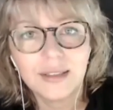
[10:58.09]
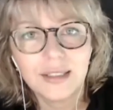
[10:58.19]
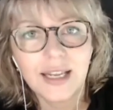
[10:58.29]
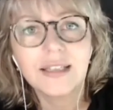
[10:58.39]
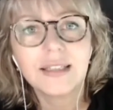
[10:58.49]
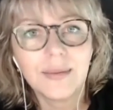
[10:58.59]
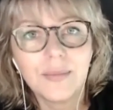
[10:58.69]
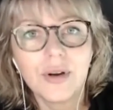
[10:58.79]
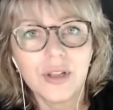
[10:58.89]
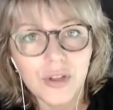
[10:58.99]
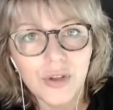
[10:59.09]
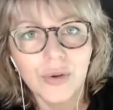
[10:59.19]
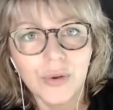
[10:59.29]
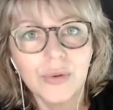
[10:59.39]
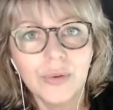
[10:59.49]
seeing somebody
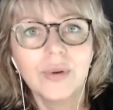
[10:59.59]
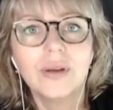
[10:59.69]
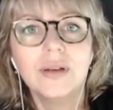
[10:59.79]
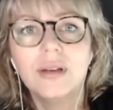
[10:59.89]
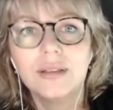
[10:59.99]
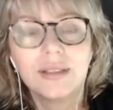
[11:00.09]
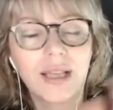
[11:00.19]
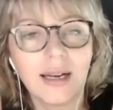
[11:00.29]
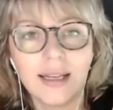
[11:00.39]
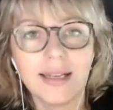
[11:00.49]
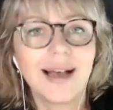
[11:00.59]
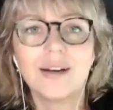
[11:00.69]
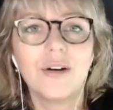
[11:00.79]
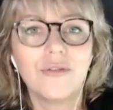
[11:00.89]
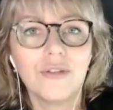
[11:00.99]
new, suddenly cut
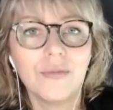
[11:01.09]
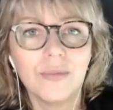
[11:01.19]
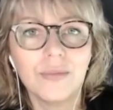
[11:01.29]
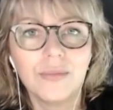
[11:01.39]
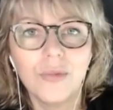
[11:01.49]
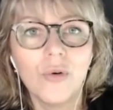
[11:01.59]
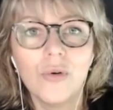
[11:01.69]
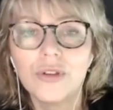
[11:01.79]
off from all the